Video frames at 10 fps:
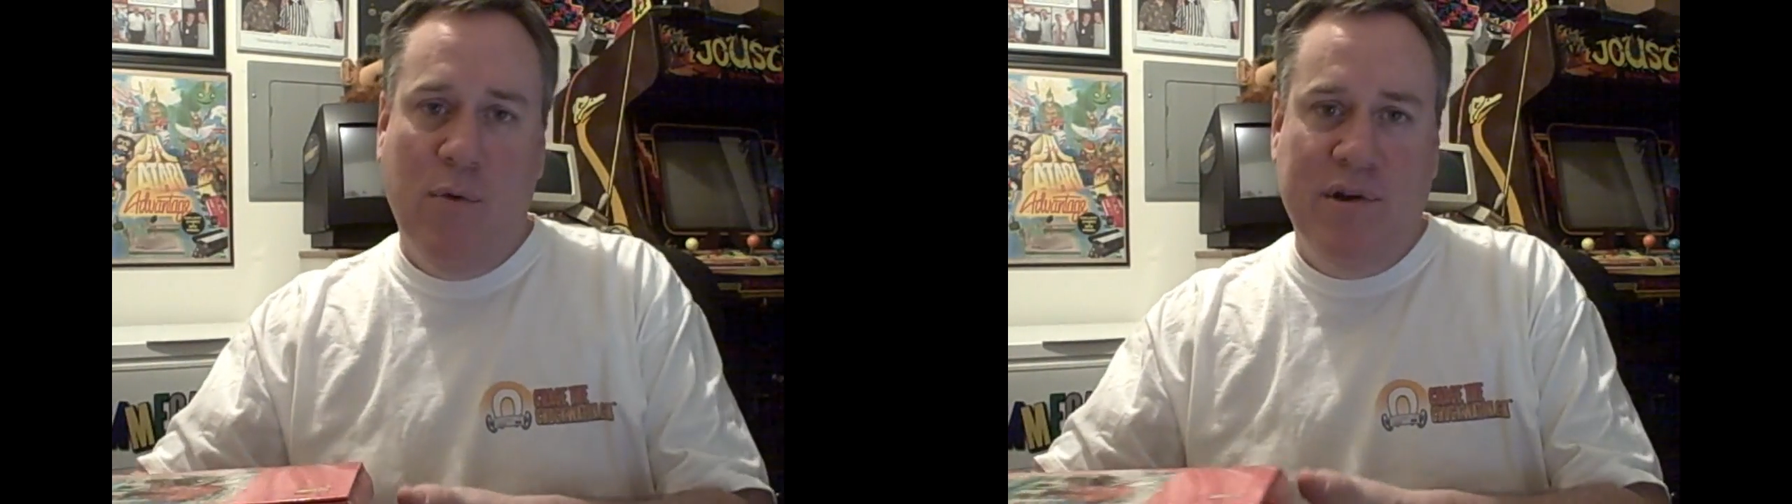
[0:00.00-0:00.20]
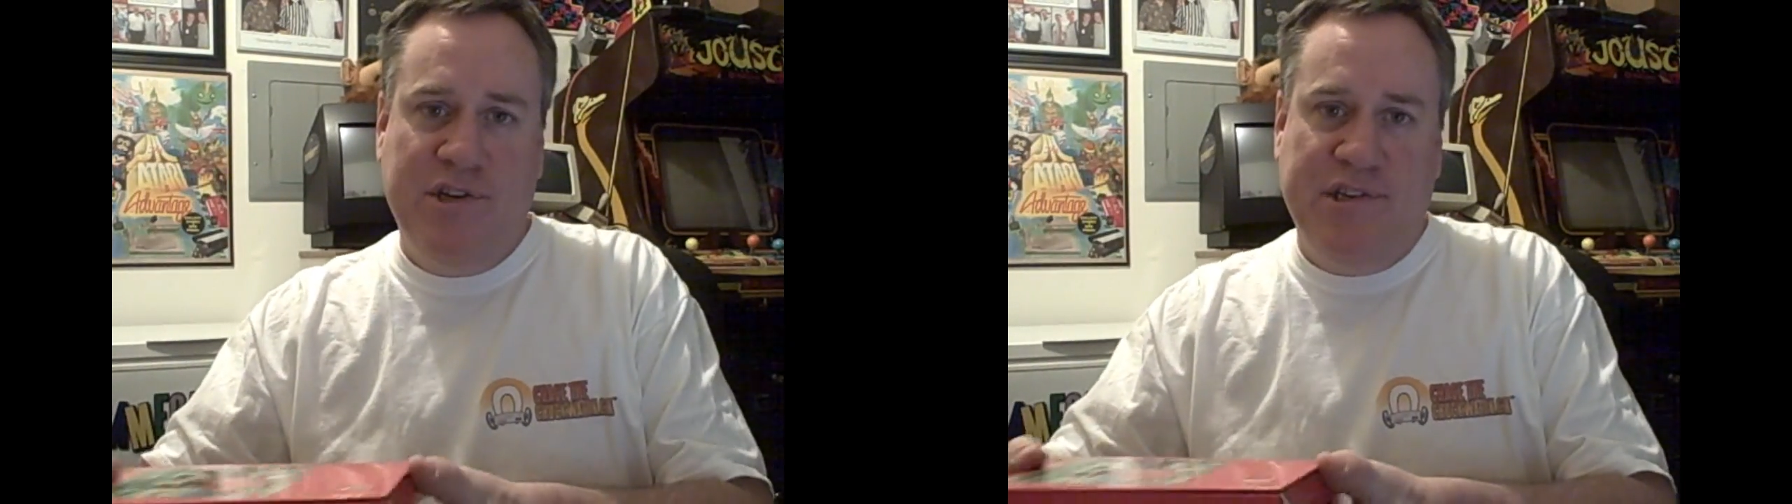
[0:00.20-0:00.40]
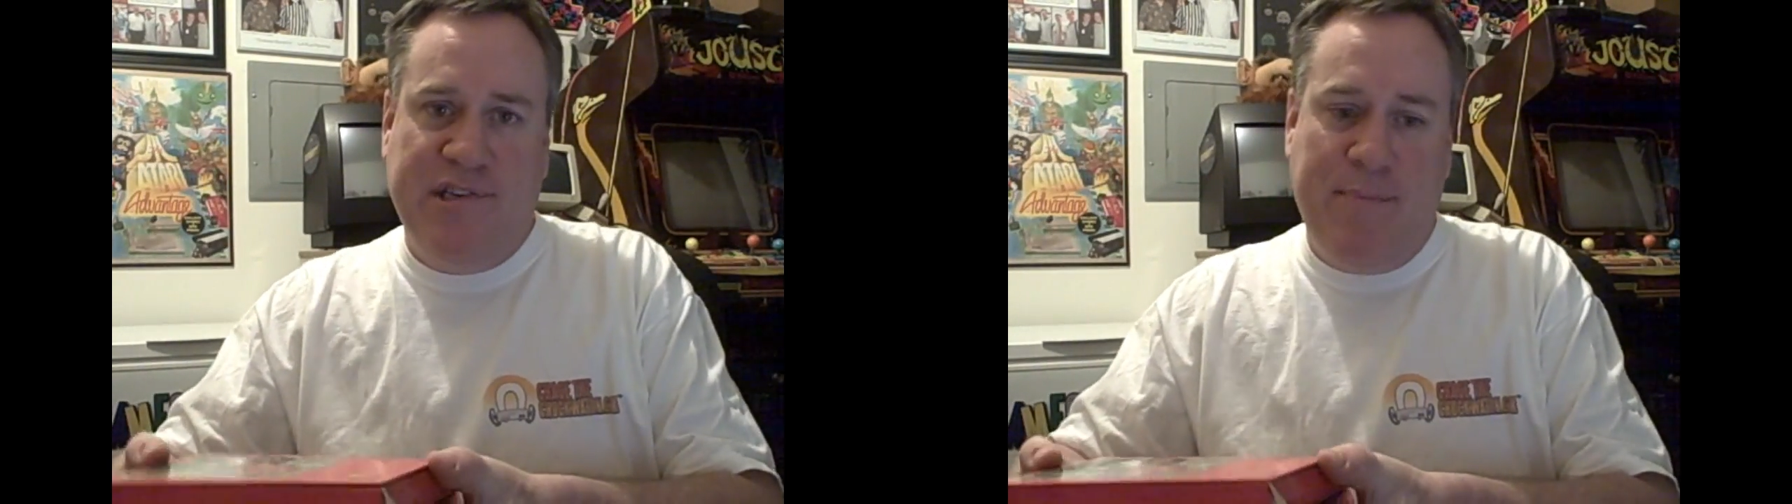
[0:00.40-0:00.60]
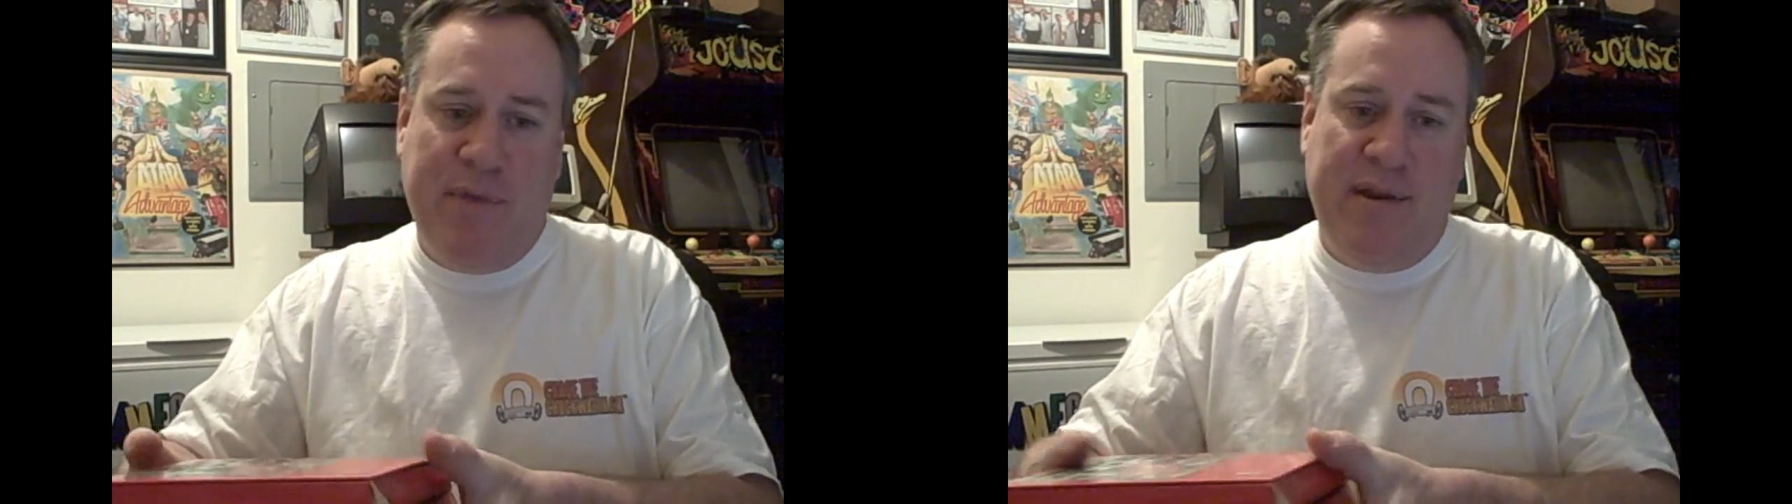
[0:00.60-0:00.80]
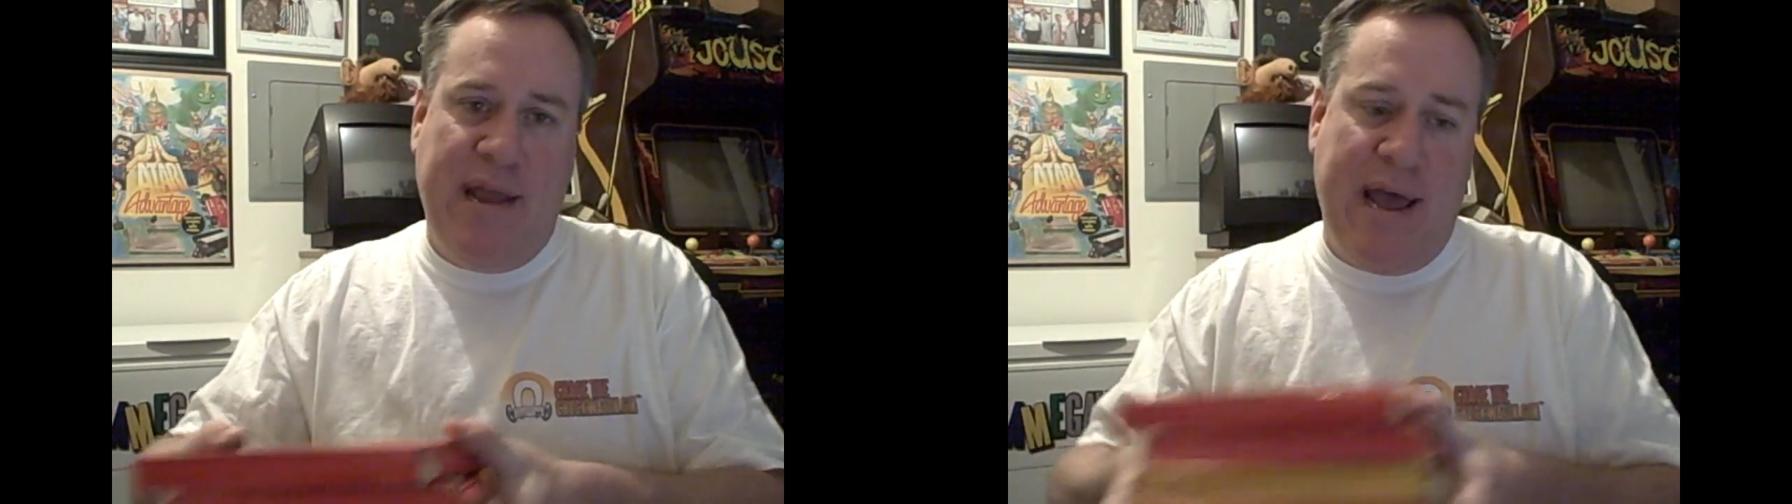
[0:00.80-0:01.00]
which is
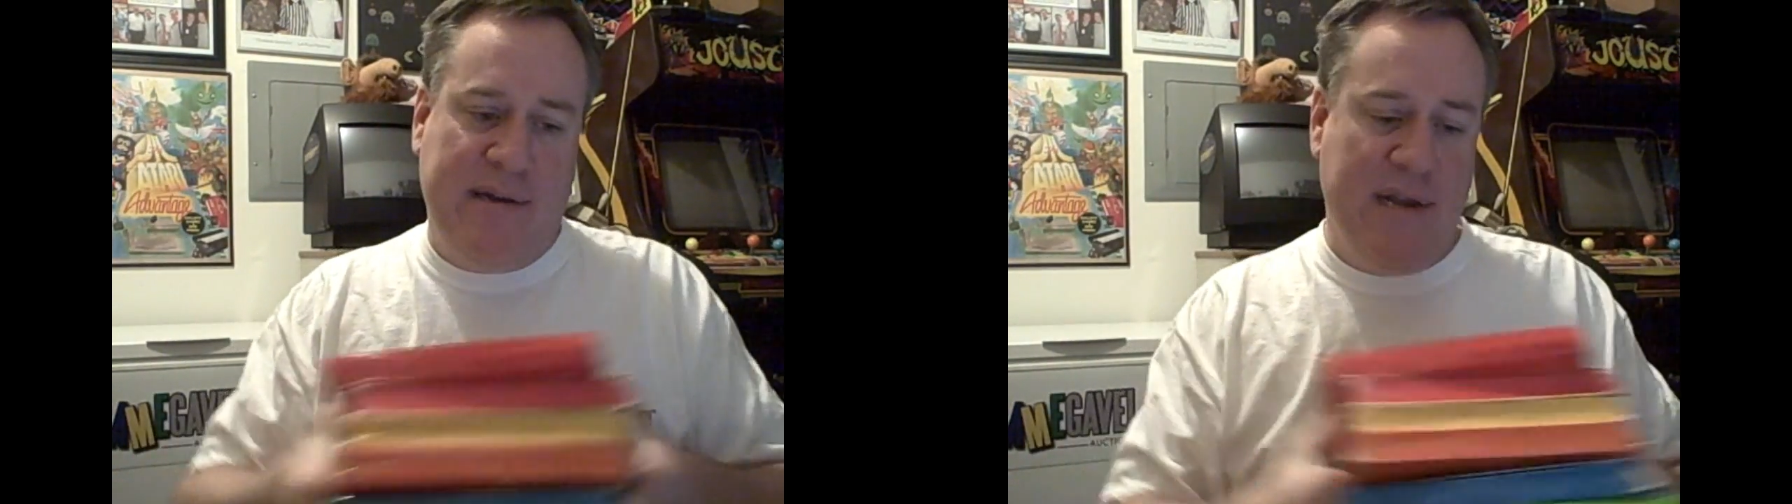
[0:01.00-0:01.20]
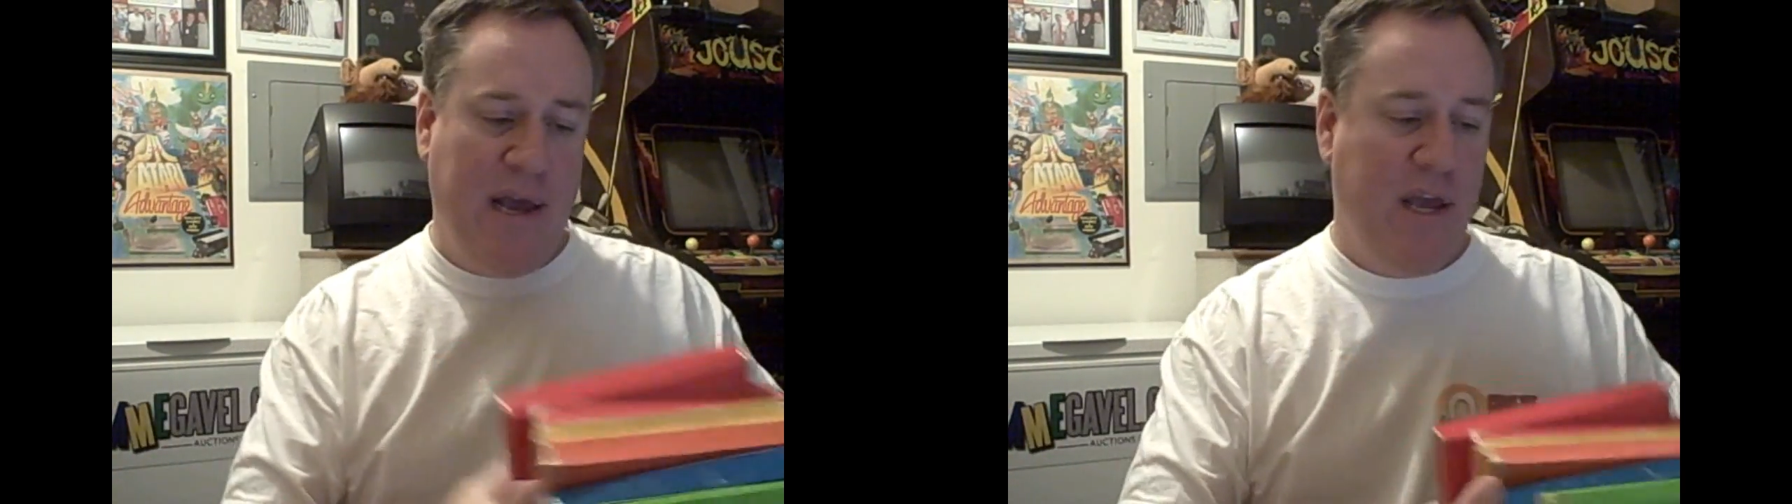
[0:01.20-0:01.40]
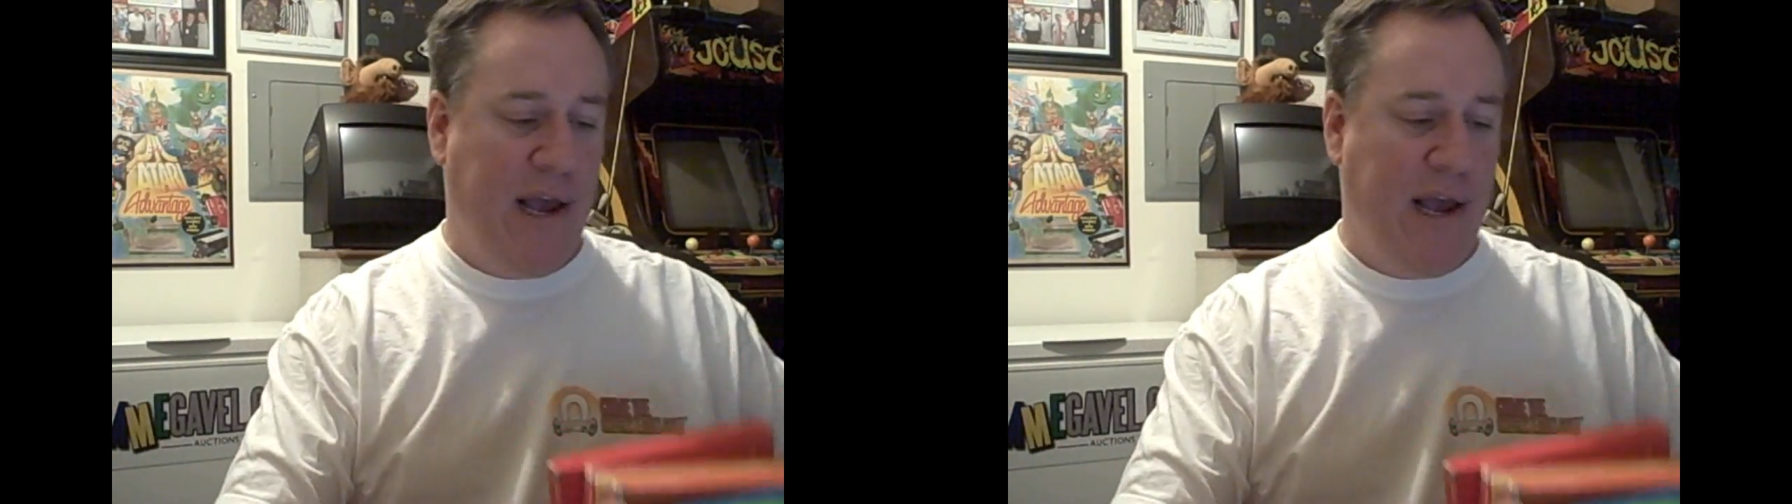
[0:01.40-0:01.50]
something that